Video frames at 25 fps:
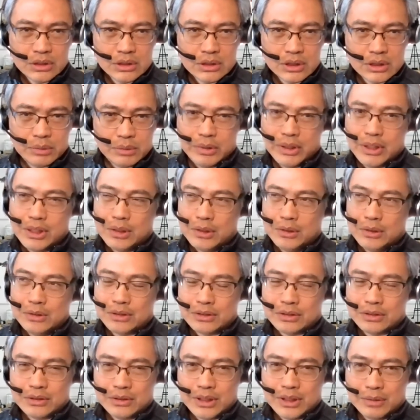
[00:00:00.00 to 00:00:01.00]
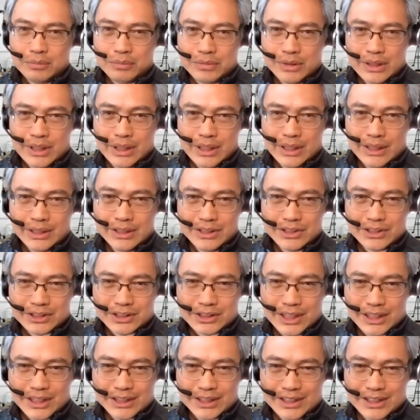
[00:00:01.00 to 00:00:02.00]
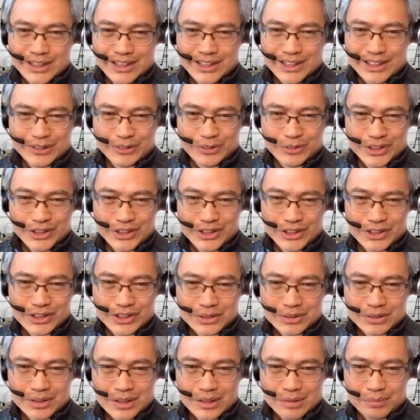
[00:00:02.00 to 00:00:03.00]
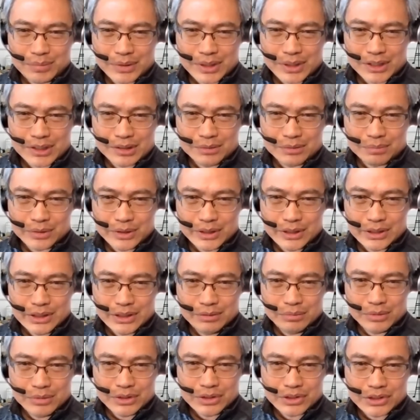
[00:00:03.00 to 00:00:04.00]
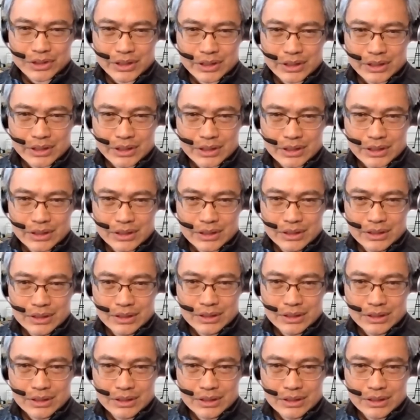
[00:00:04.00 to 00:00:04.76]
let me go through, I'm getting distracted here with this PowerPoint. Give me a second.